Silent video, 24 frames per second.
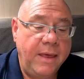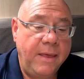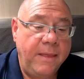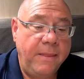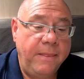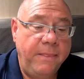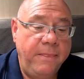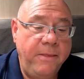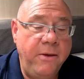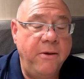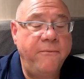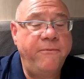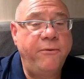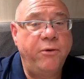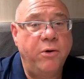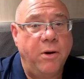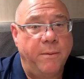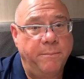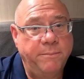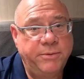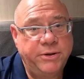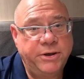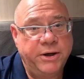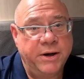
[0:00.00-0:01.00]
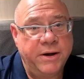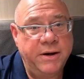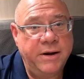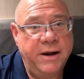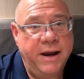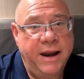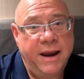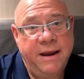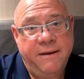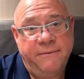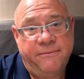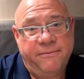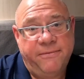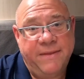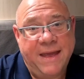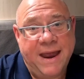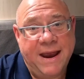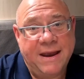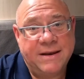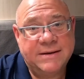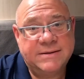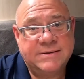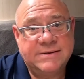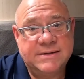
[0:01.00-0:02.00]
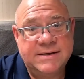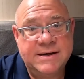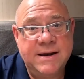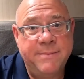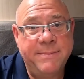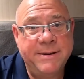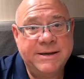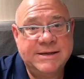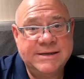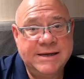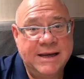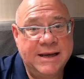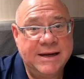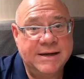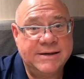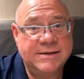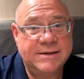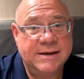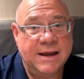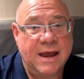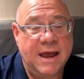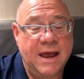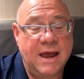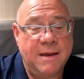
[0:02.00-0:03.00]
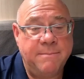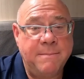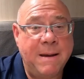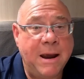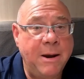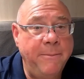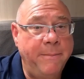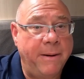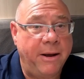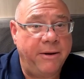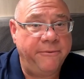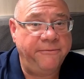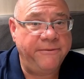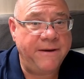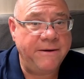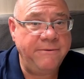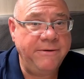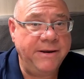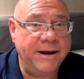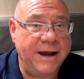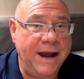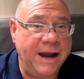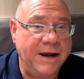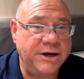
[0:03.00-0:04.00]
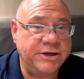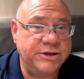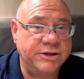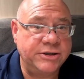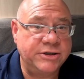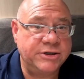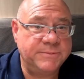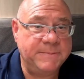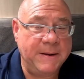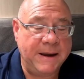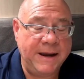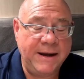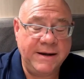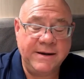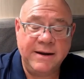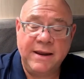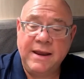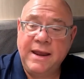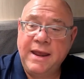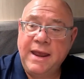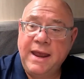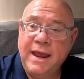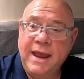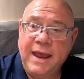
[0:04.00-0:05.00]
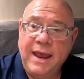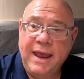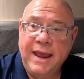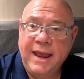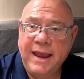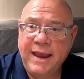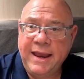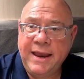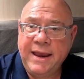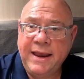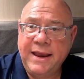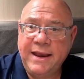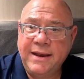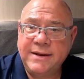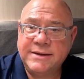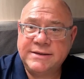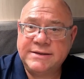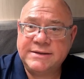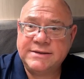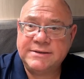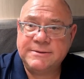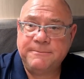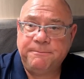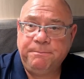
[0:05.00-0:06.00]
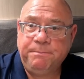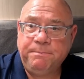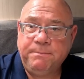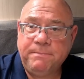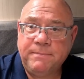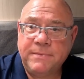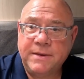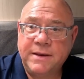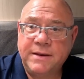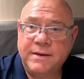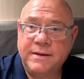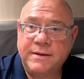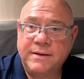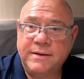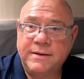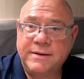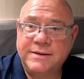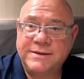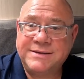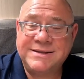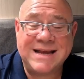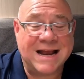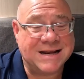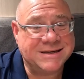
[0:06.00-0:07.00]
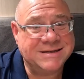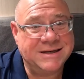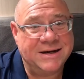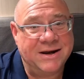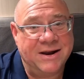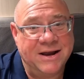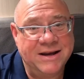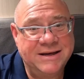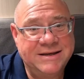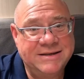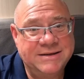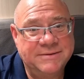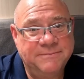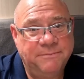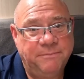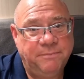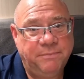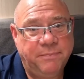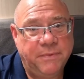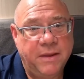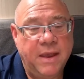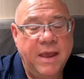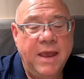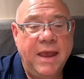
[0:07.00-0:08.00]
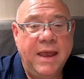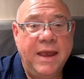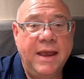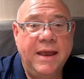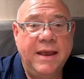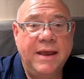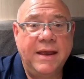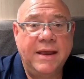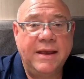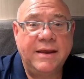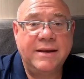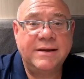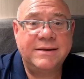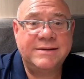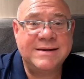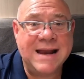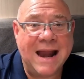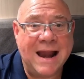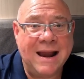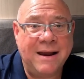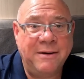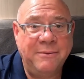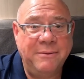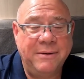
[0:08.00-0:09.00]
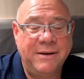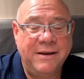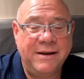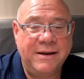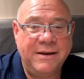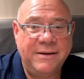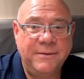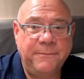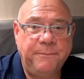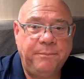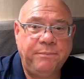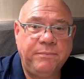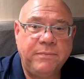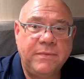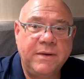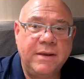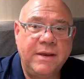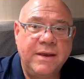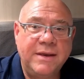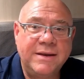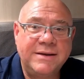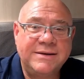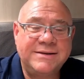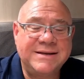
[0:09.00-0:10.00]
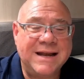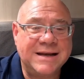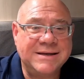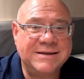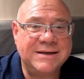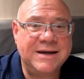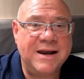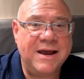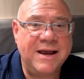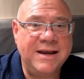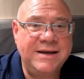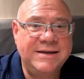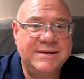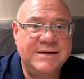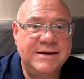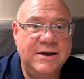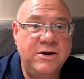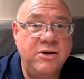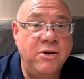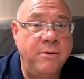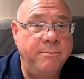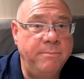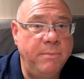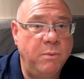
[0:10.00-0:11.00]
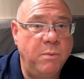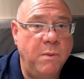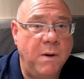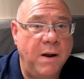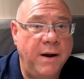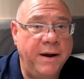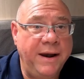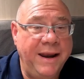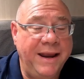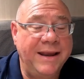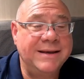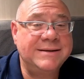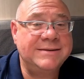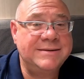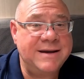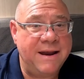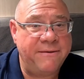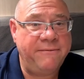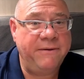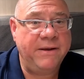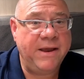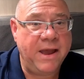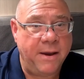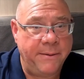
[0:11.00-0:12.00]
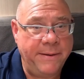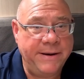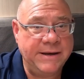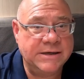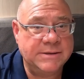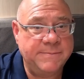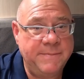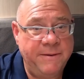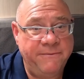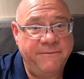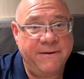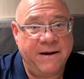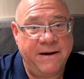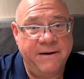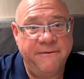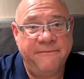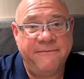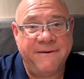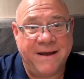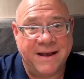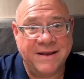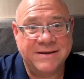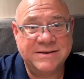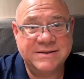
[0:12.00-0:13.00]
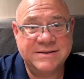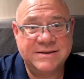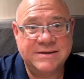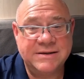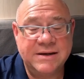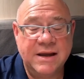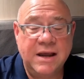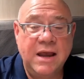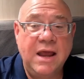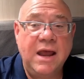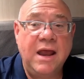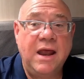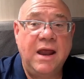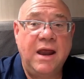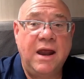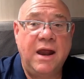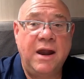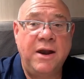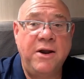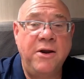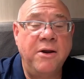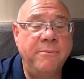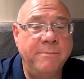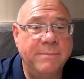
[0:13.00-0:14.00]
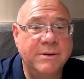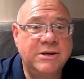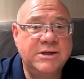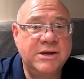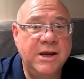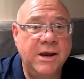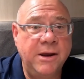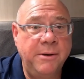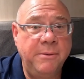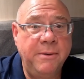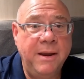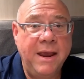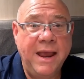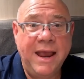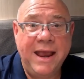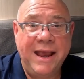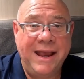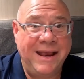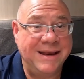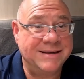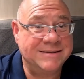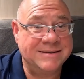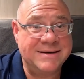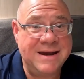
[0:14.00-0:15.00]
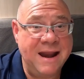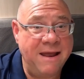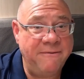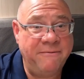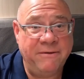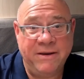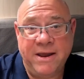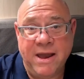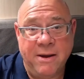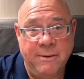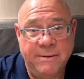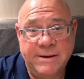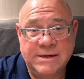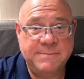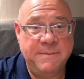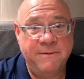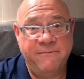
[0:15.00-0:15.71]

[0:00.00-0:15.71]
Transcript: The other option, if there's limited mobile phone connection speed, is satellite. Now, satellite, number one, is never going to be very fast, and number two, is never going to be